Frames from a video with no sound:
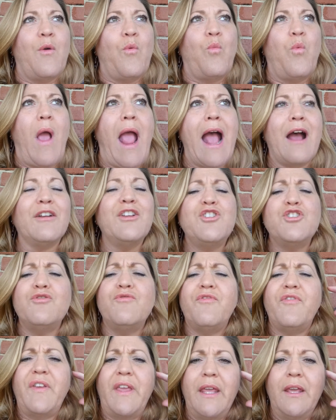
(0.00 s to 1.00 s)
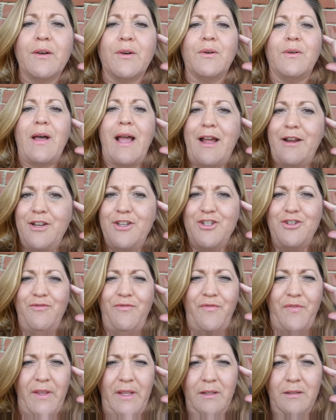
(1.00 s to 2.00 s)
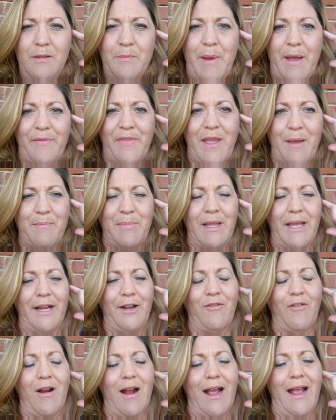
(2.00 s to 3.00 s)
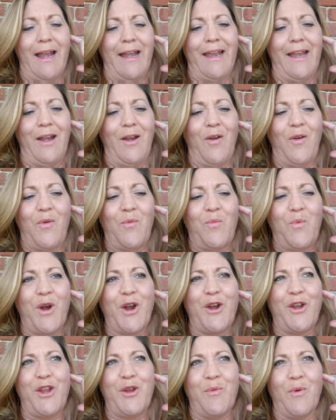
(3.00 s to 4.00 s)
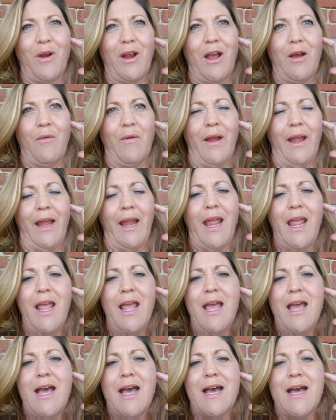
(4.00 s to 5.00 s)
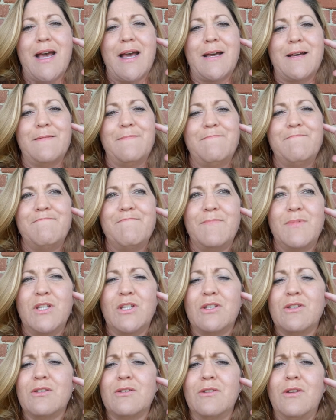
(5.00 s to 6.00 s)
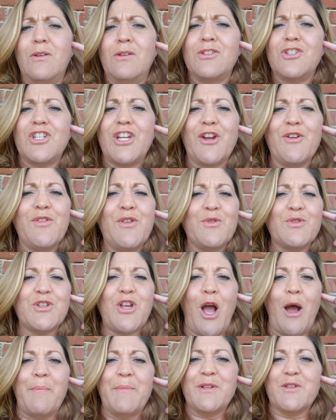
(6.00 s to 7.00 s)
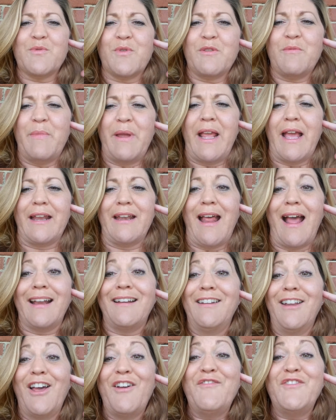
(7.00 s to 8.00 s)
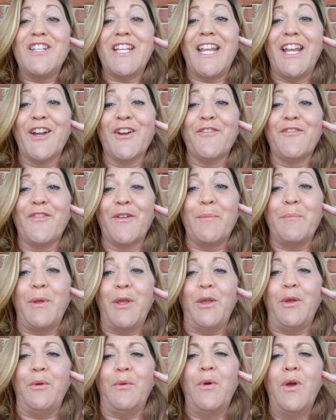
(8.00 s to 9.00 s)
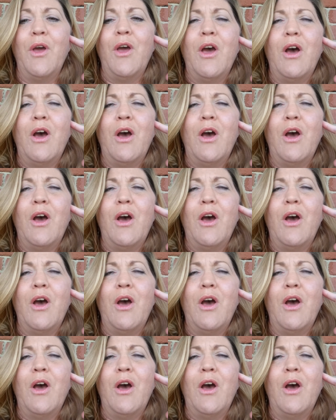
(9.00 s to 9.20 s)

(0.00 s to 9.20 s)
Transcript: How did you feel? How did you feel about that plane ride and where you were going? Just share those comments with me. I'd love to hear from you.